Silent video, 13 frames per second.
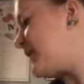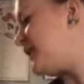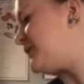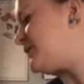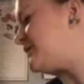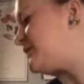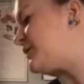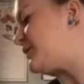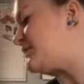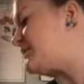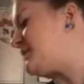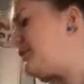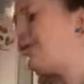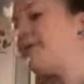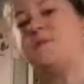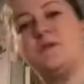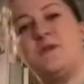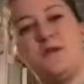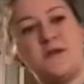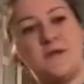I already started some of them,
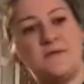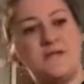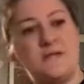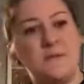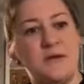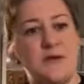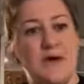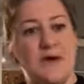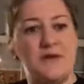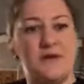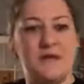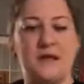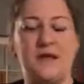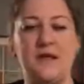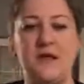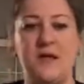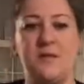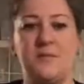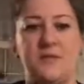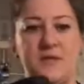so you didn't have to see me do everything.
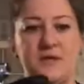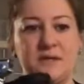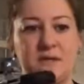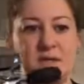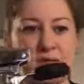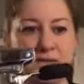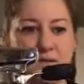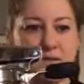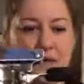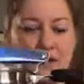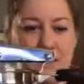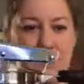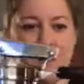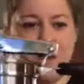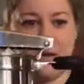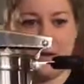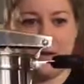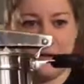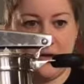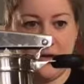But this is a
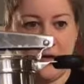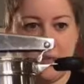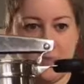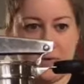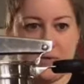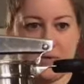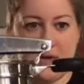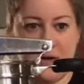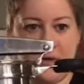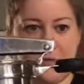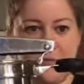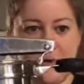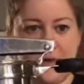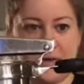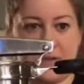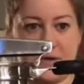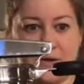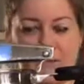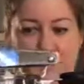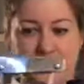potato
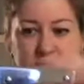ricer.